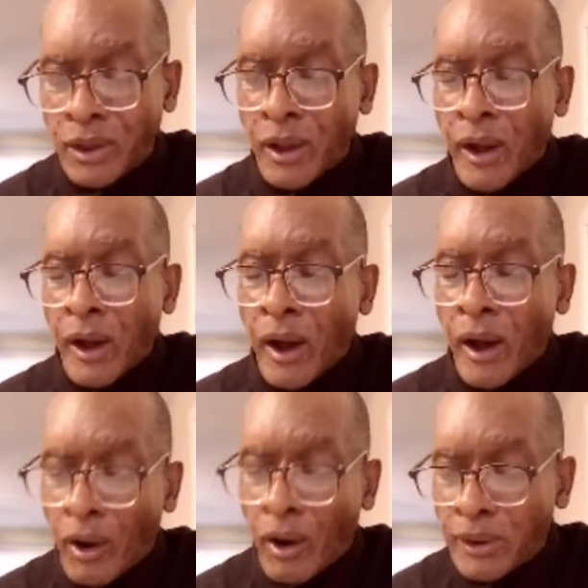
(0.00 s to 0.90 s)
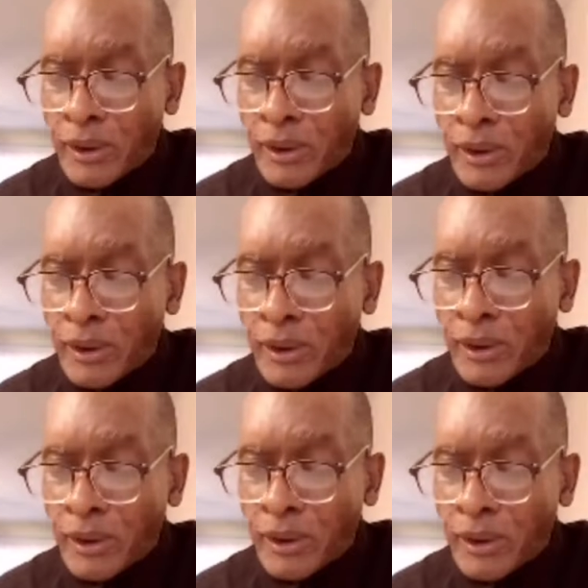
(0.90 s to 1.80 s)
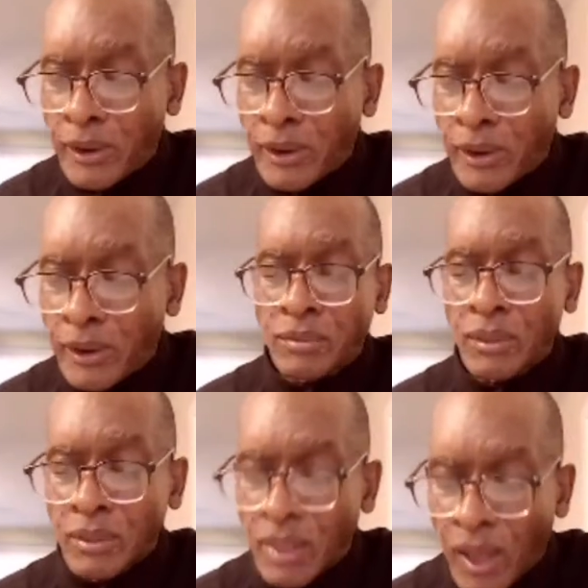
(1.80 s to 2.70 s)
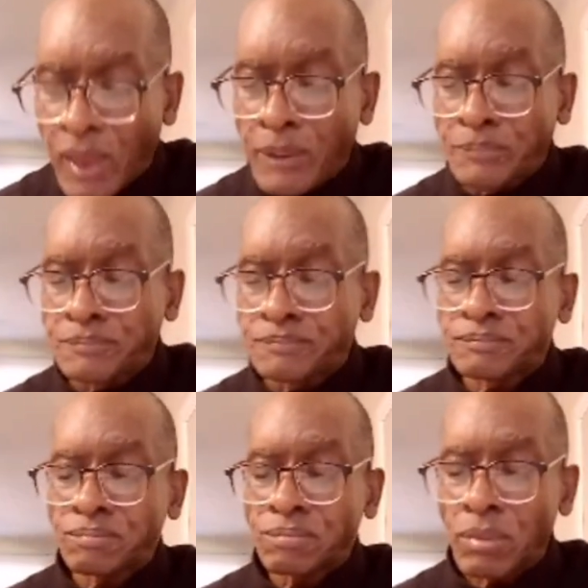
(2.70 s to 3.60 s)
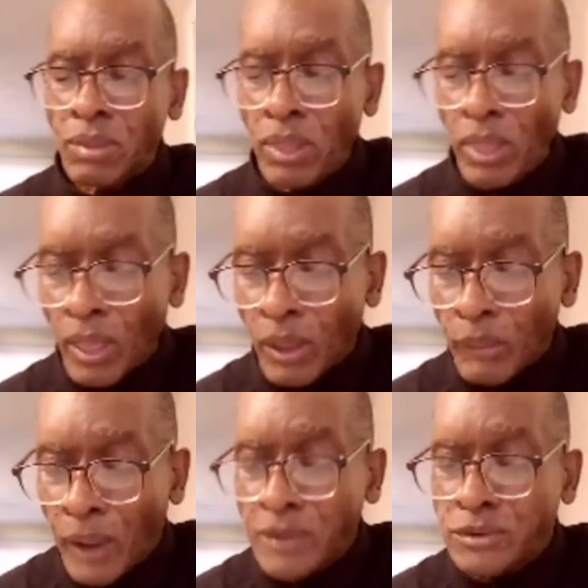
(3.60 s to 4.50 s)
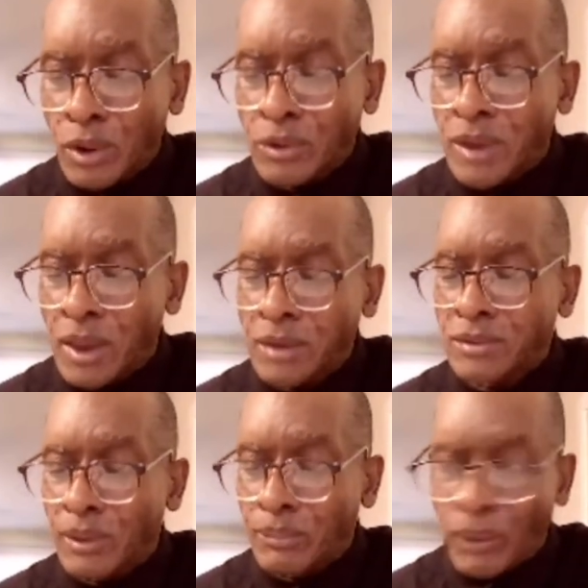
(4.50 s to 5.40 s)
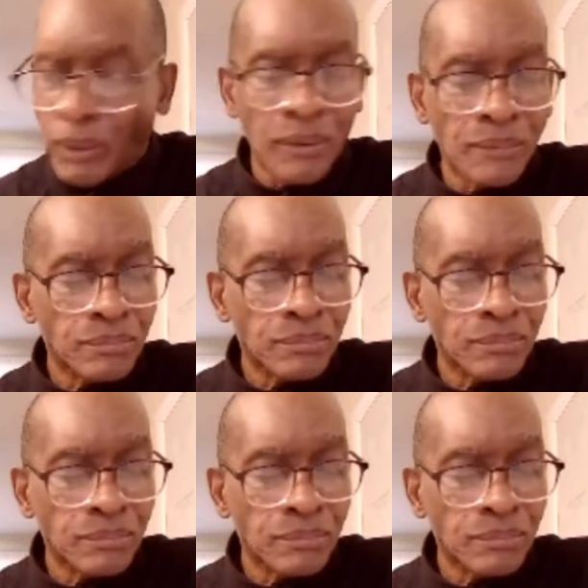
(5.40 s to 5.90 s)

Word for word: how He made it over you. Tell them about your testimony.